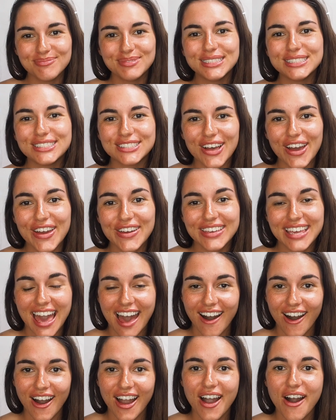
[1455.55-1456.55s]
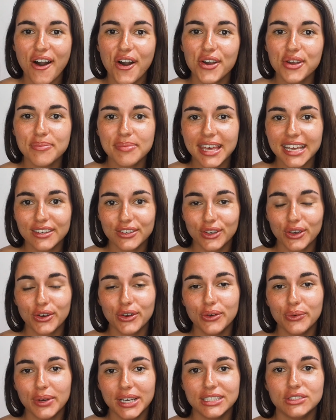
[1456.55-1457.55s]
So yeah, I hope that
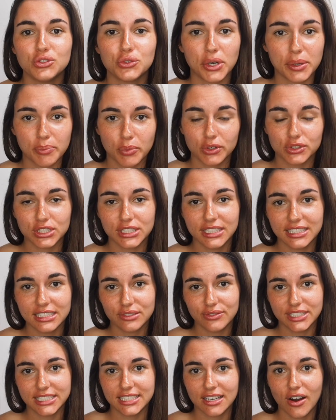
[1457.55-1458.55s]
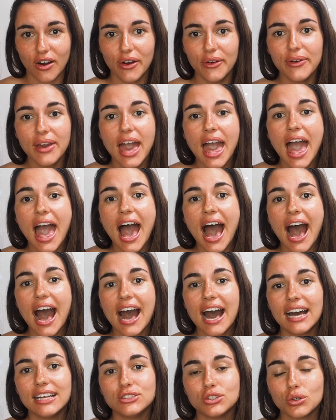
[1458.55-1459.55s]
you enjoyed watching this video,
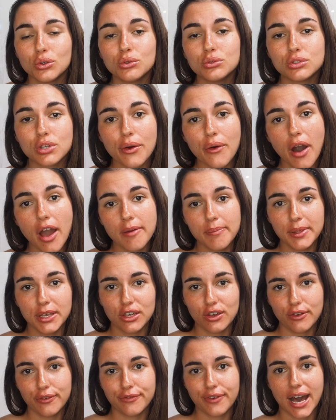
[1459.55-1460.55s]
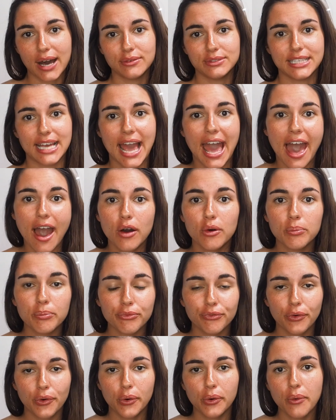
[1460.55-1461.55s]
and also hope that you found it
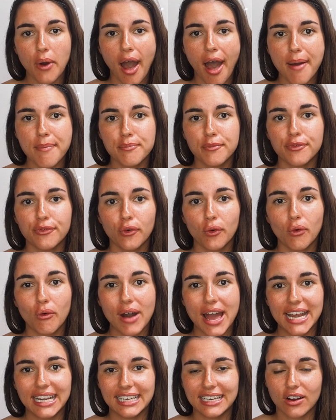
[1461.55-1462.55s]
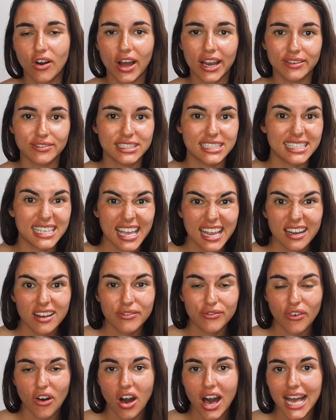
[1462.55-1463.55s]
helpful for any kind of skin
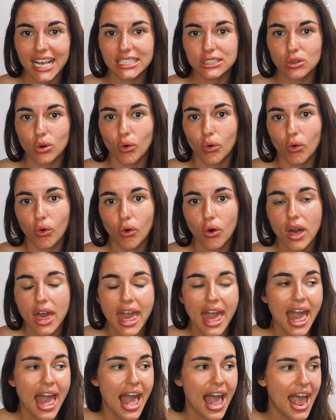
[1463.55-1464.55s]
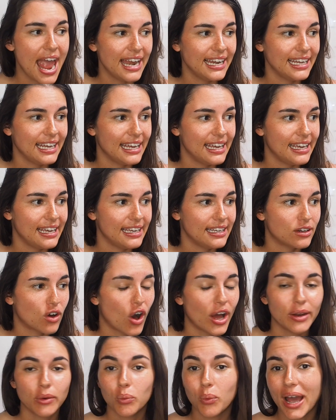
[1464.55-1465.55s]
advice or any
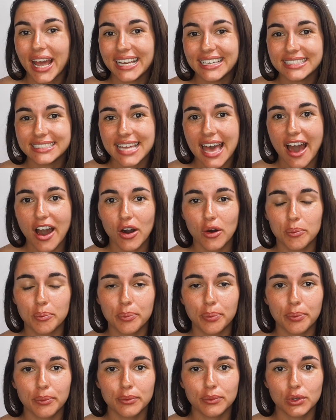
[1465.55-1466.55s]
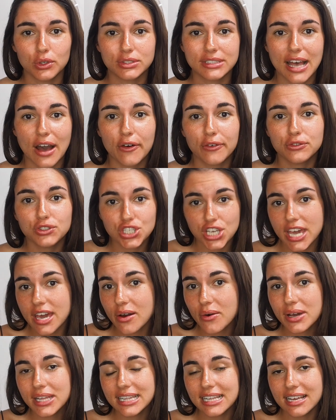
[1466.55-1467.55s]
kind of ways to help yourself
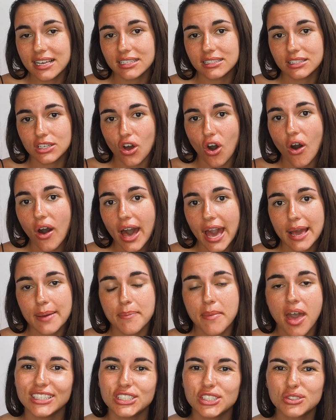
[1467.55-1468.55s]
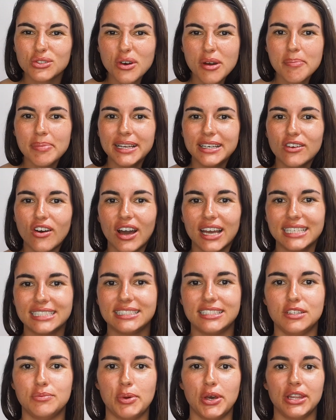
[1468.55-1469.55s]
chill in this time. I just thought it'd be nice
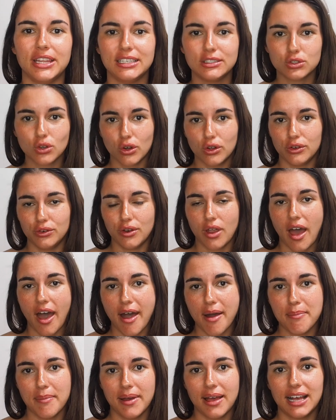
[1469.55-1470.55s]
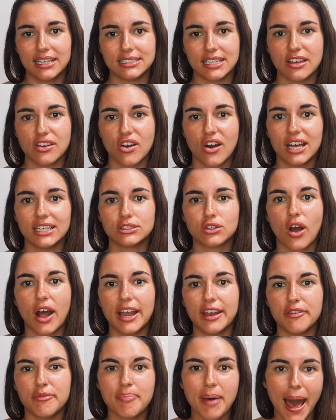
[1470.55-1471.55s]
to put this on as a nice
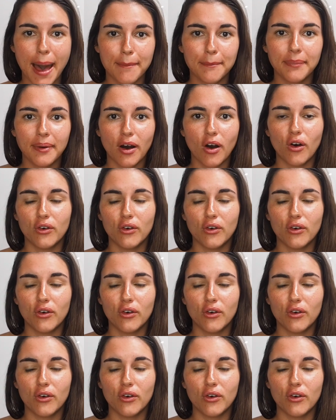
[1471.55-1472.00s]
kind of pamper.